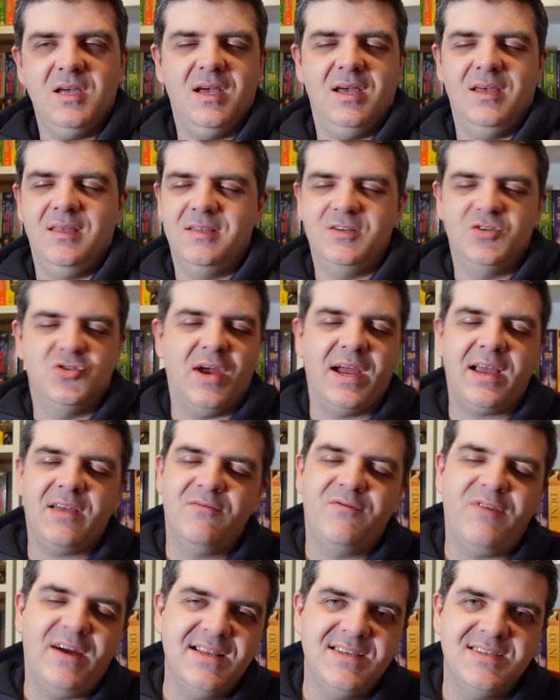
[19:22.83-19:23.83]
Uh, the dragon
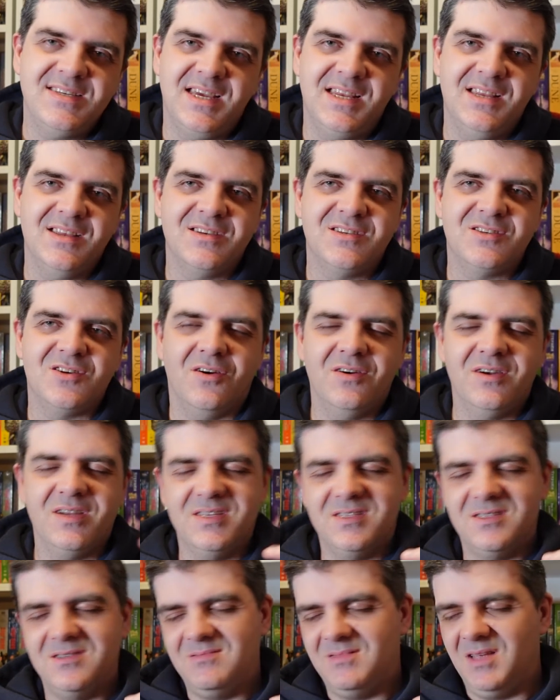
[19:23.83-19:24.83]
fight scene at the start
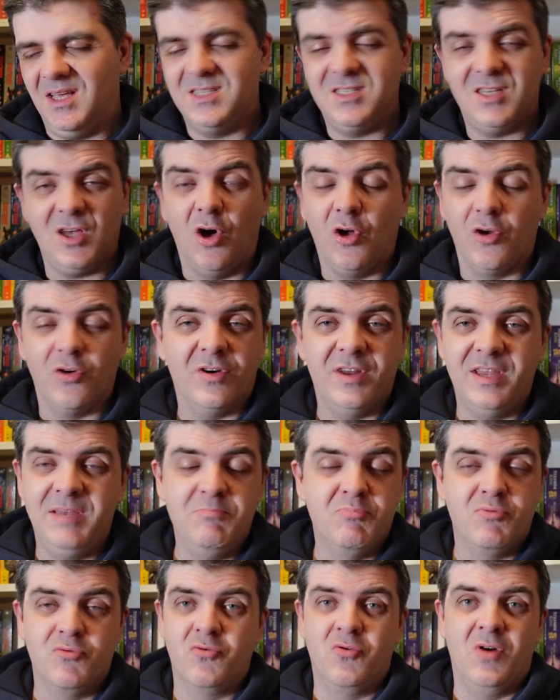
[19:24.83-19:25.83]
is, is utterly
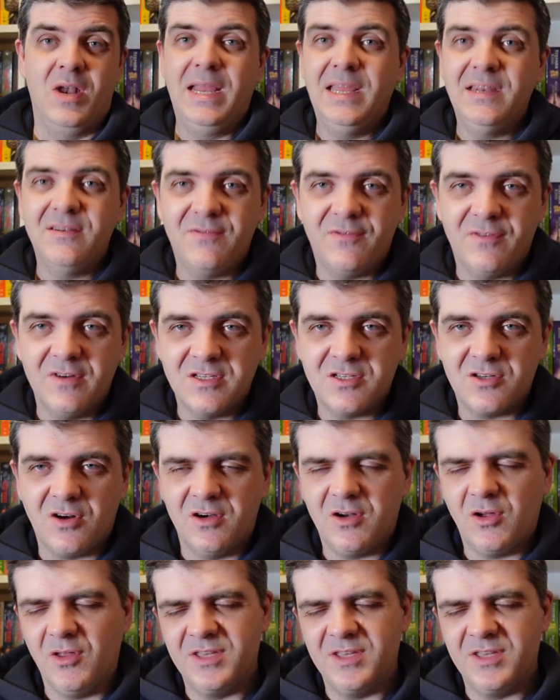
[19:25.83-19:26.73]
brilliant for a start.